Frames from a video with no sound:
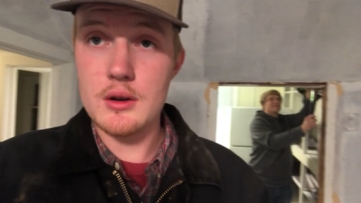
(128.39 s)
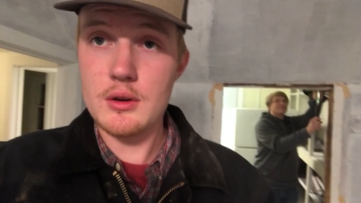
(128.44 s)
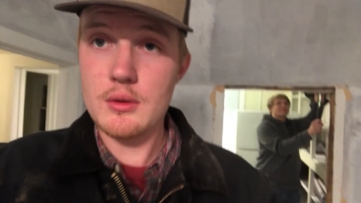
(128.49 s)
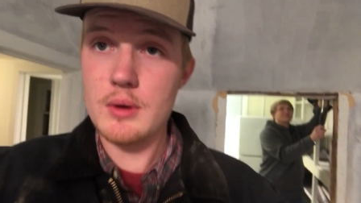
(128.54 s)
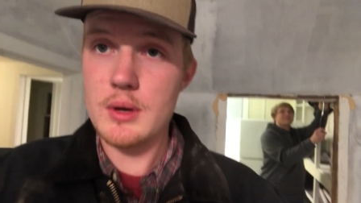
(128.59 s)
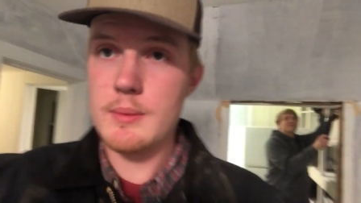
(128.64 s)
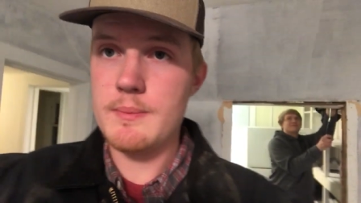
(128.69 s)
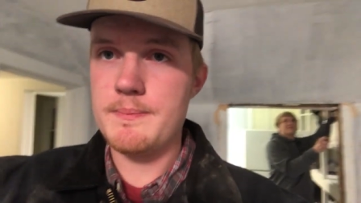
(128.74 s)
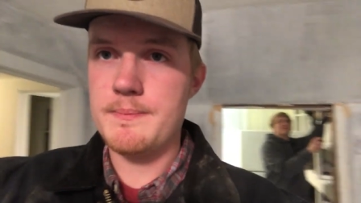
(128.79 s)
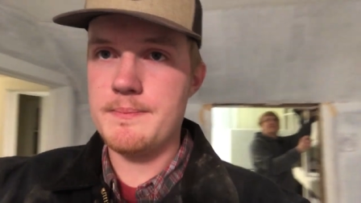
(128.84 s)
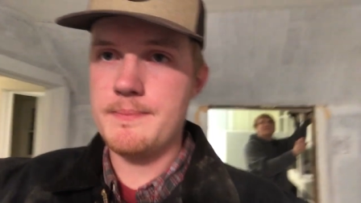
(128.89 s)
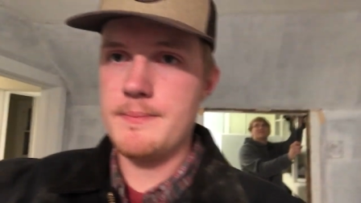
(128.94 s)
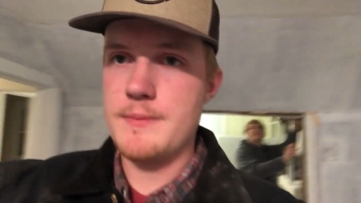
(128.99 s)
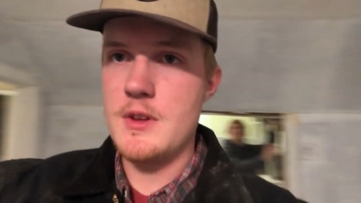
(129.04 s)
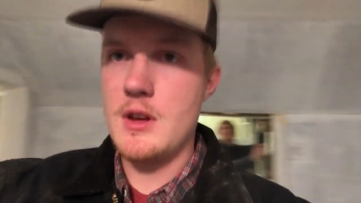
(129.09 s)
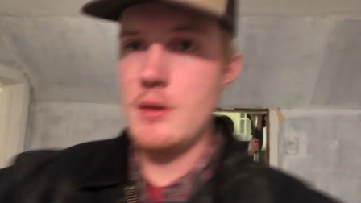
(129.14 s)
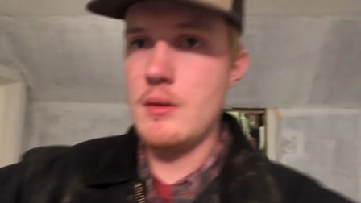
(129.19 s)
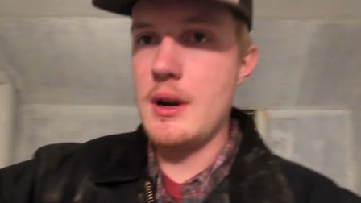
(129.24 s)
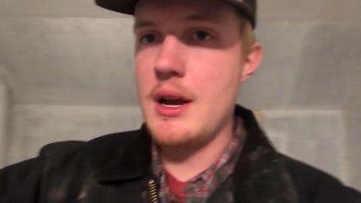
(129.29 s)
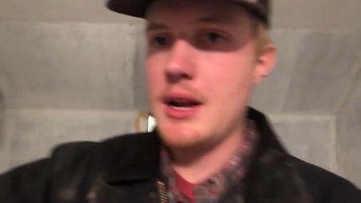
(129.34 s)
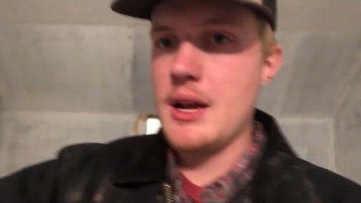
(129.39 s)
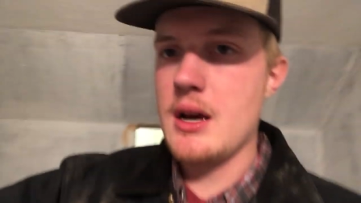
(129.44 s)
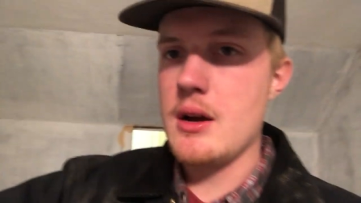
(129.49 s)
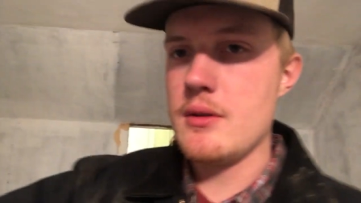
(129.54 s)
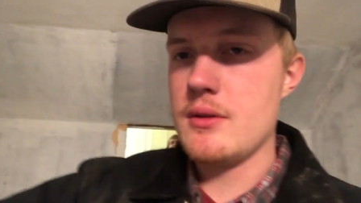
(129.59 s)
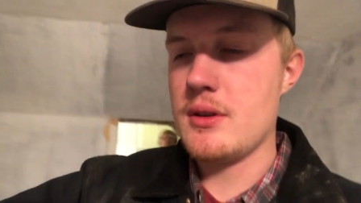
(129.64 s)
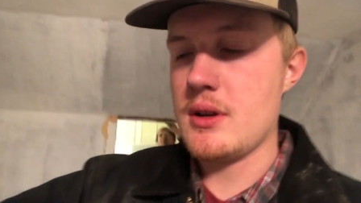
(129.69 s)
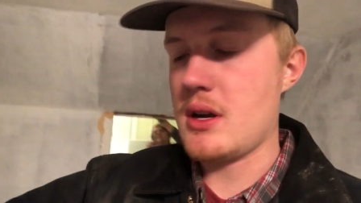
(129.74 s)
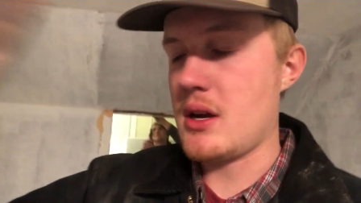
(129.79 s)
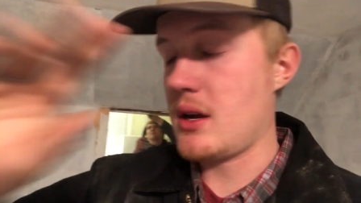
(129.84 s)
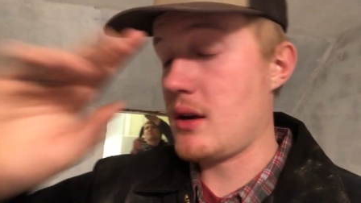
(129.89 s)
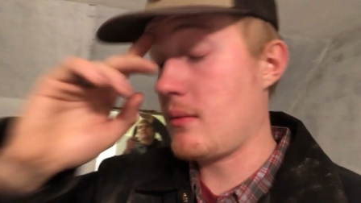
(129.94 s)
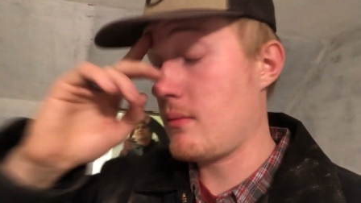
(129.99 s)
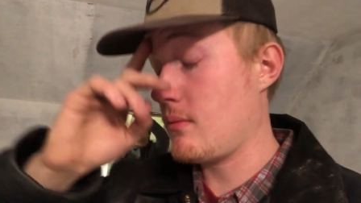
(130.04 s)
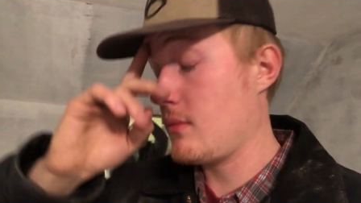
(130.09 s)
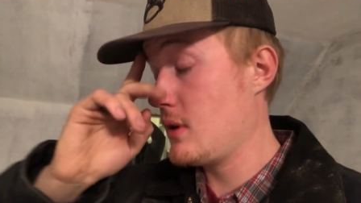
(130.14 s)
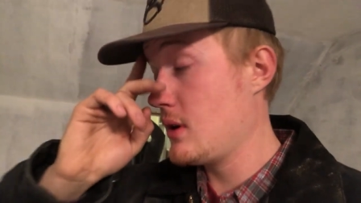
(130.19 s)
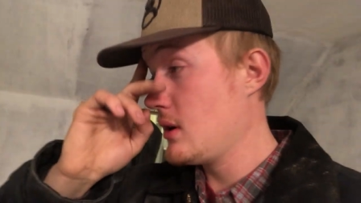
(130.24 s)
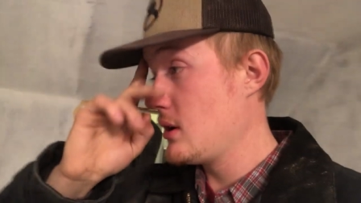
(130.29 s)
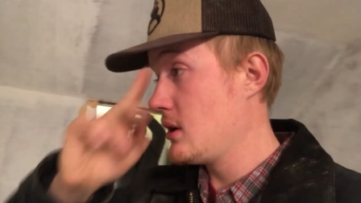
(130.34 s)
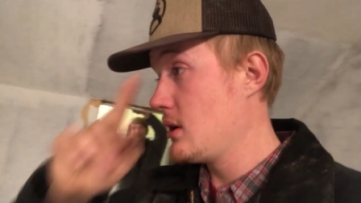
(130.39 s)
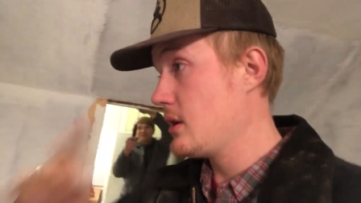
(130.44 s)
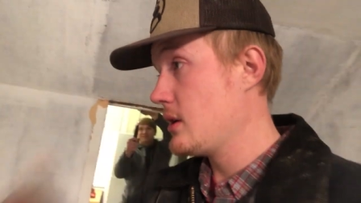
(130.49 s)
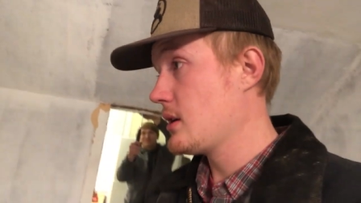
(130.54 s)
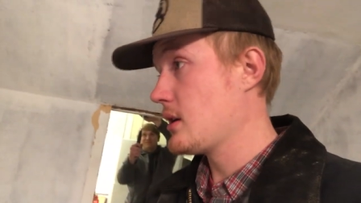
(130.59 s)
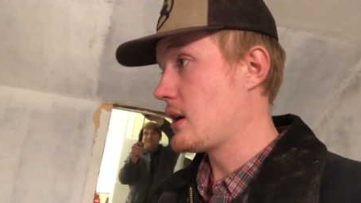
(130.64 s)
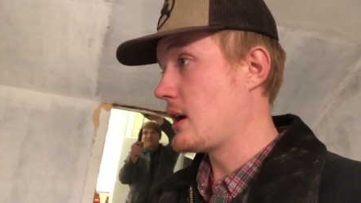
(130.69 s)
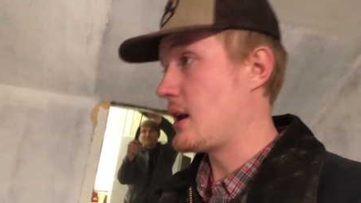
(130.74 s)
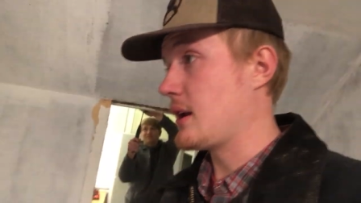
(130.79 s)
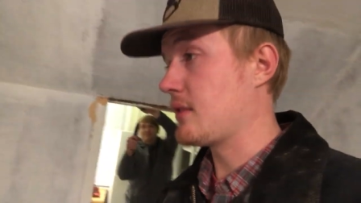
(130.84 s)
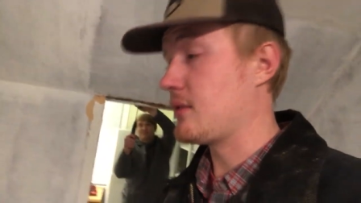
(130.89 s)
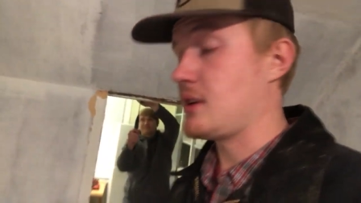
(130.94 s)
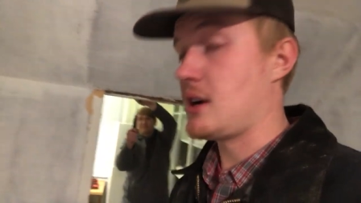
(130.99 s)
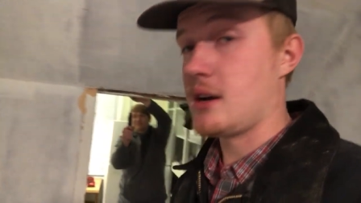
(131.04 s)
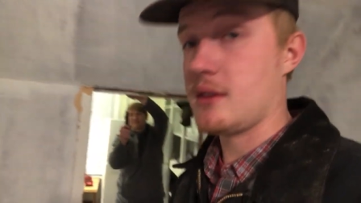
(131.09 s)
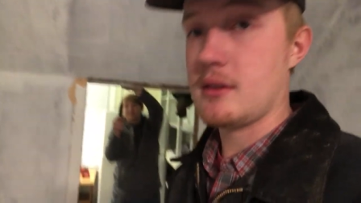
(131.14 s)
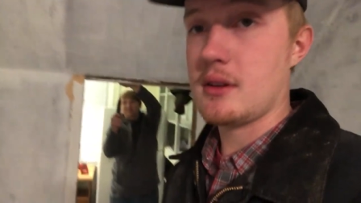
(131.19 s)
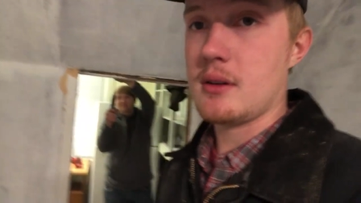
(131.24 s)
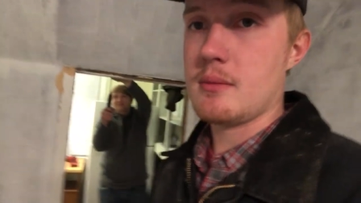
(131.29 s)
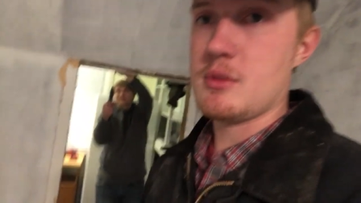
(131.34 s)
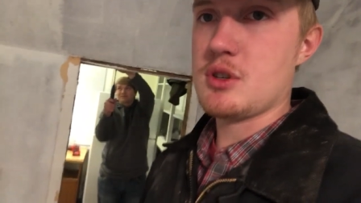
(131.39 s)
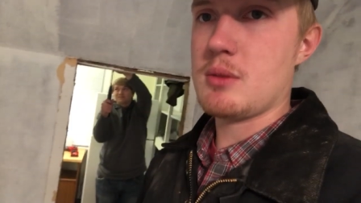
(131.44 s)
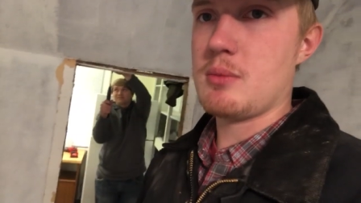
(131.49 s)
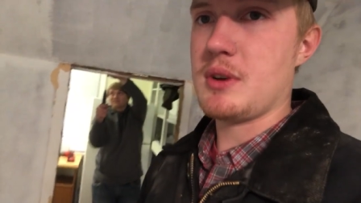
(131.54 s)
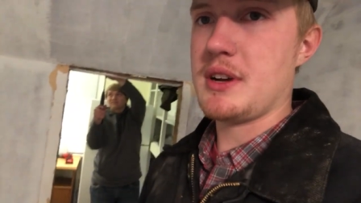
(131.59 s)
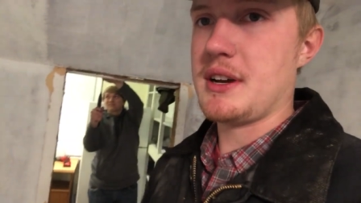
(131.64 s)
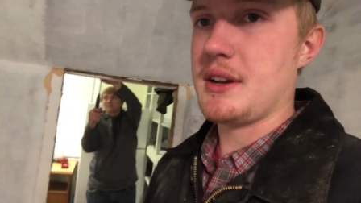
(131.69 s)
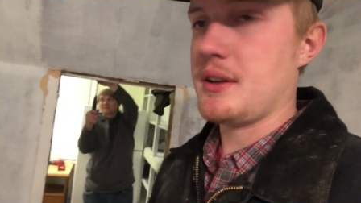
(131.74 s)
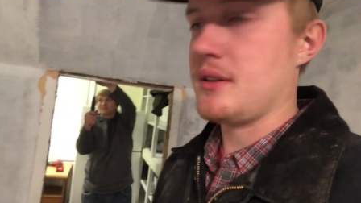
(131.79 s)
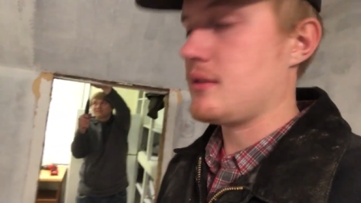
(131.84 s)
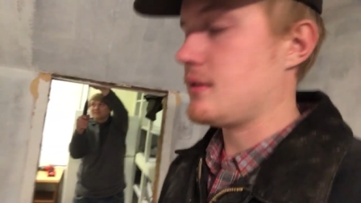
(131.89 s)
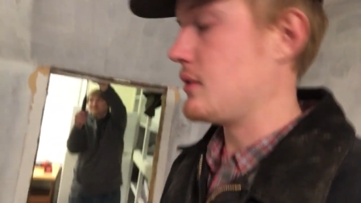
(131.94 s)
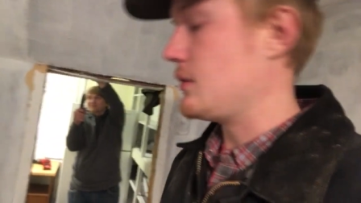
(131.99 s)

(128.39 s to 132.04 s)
doing right now. So I am kind of exhausted. I'm sure Brandon is